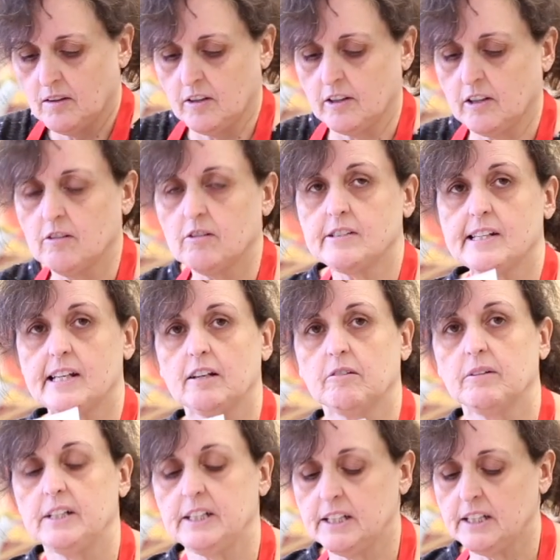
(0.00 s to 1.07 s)
it looks like
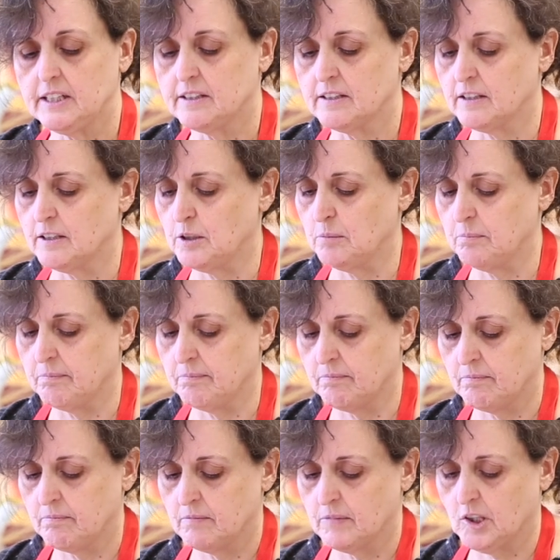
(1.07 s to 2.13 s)
we need
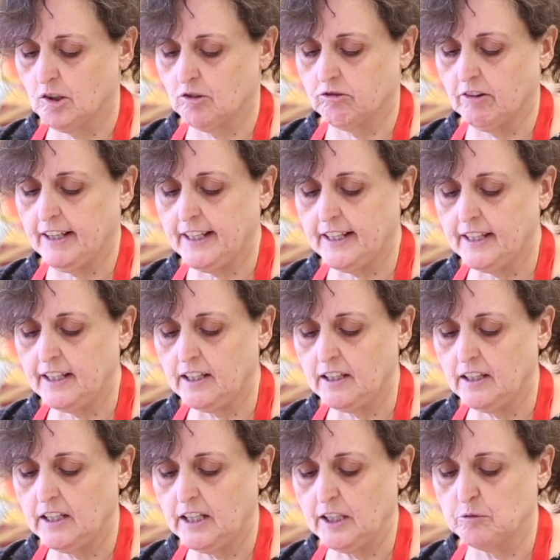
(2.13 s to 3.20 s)
gray
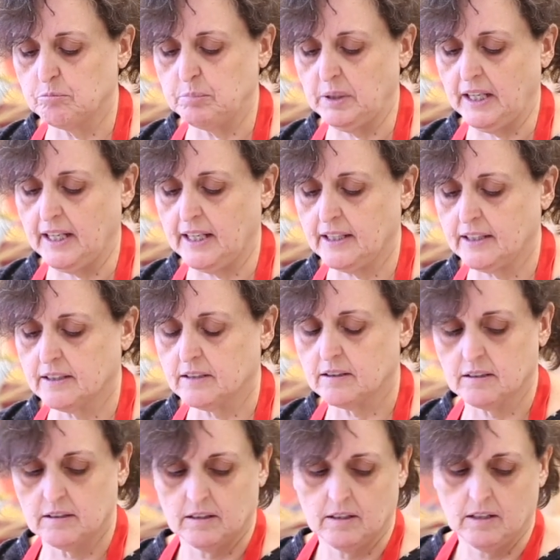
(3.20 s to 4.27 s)
and black,
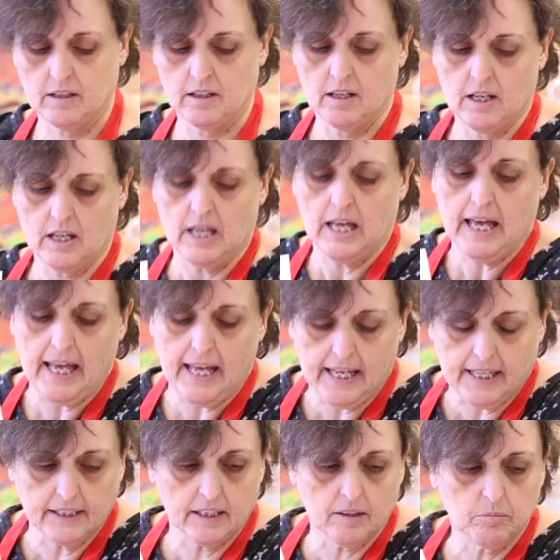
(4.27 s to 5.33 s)

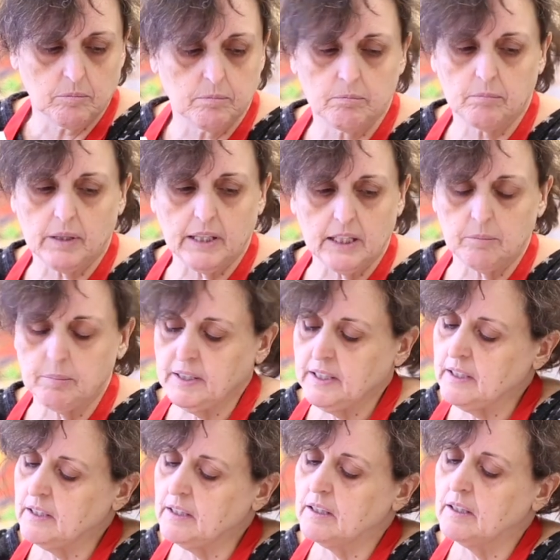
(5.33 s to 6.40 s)
and then
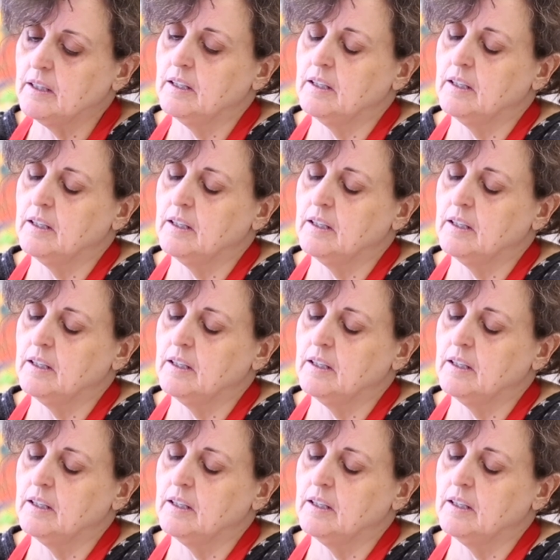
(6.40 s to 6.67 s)
maybe